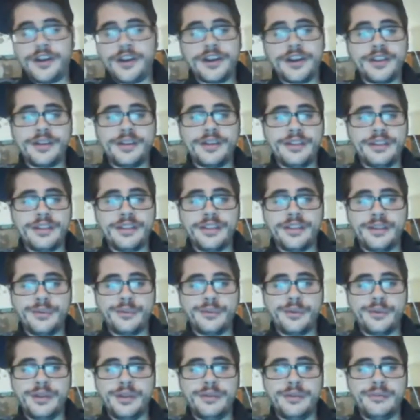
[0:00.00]
Florida
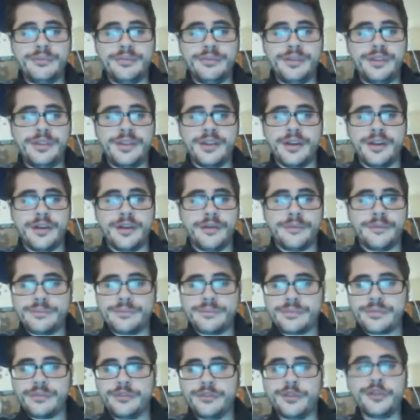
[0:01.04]
wouldn't,
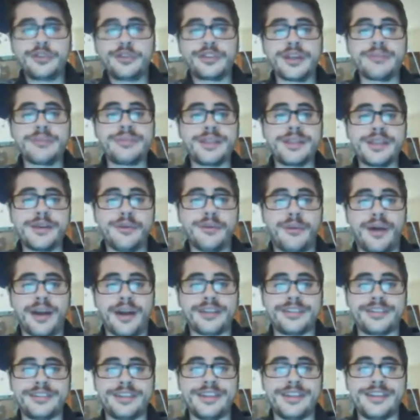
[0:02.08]
do something that
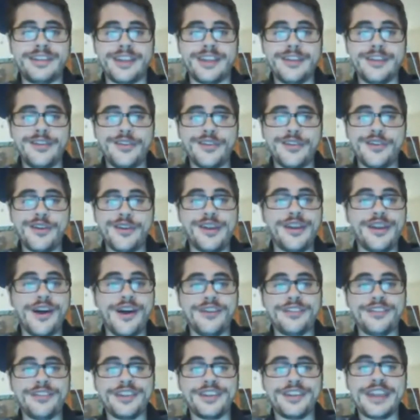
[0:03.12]
Washington didn't do
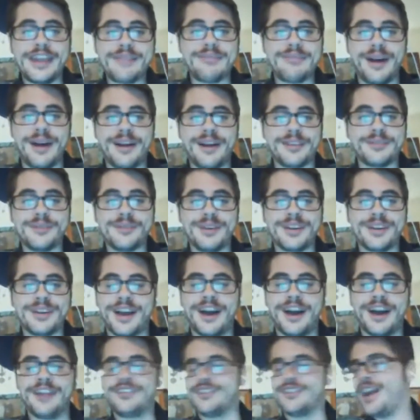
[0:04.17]
and offer Dan
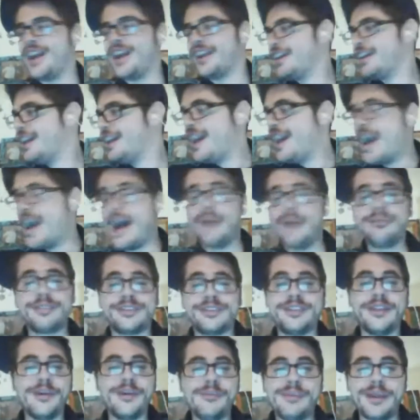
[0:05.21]
Bylsma a contract.
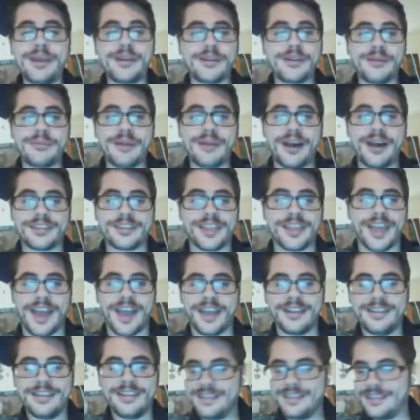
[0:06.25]
I'm still bitter about
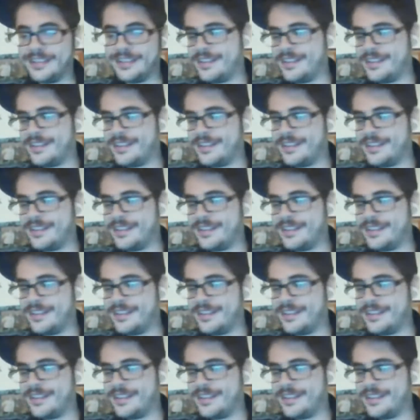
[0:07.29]
that.